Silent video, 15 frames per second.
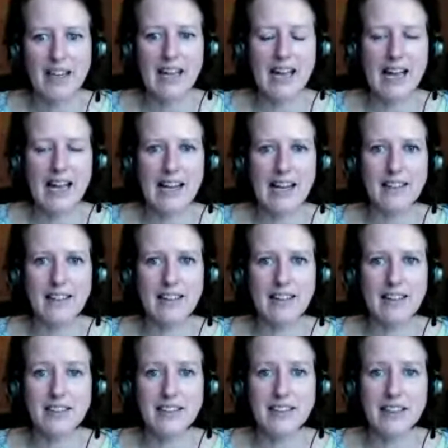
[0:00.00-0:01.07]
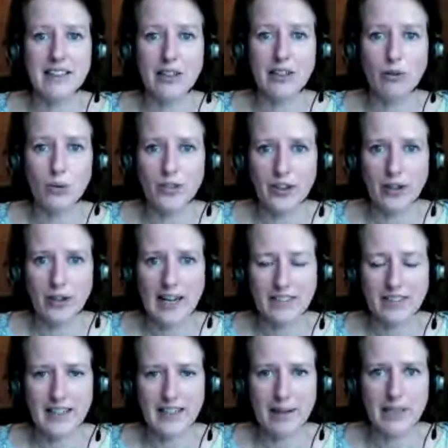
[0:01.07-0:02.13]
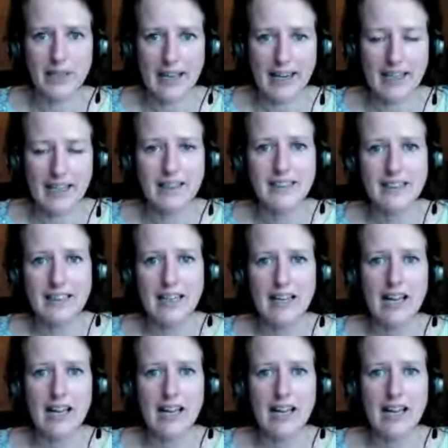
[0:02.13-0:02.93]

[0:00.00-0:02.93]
and he also has an MBA,